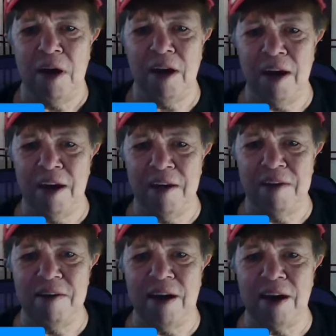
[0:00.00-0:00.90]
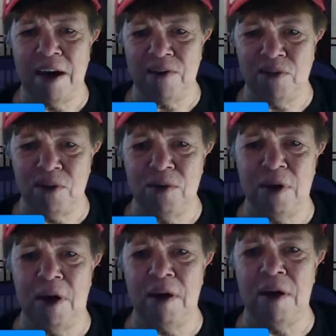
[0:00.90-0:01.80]
And I got 2
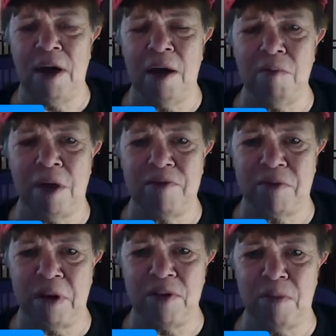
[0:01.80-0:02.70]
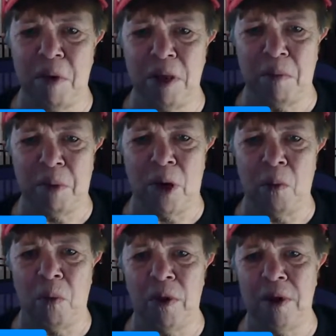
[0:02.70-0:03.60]
done, and my friend's mother
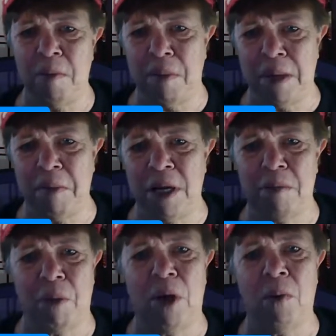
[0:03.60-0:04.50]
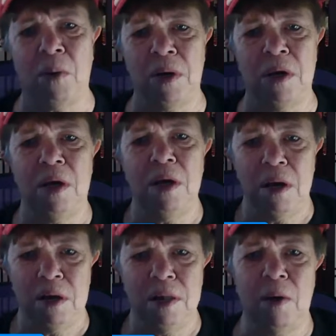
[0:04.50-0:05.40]
bought one, and my mother bought one.
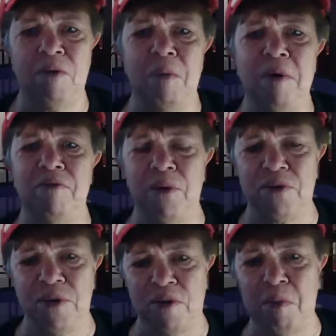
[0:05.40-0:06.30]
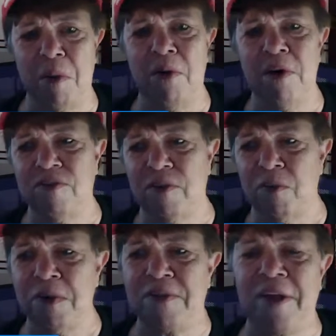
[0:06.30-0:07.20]
That was my first experience at
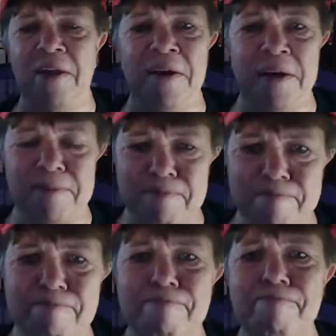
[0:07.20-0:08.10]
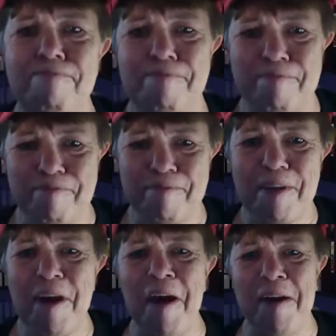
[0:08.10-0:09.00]
reselling.
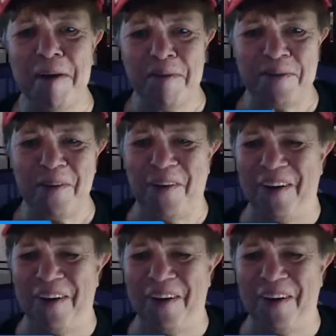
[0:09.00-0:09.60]
8 years old.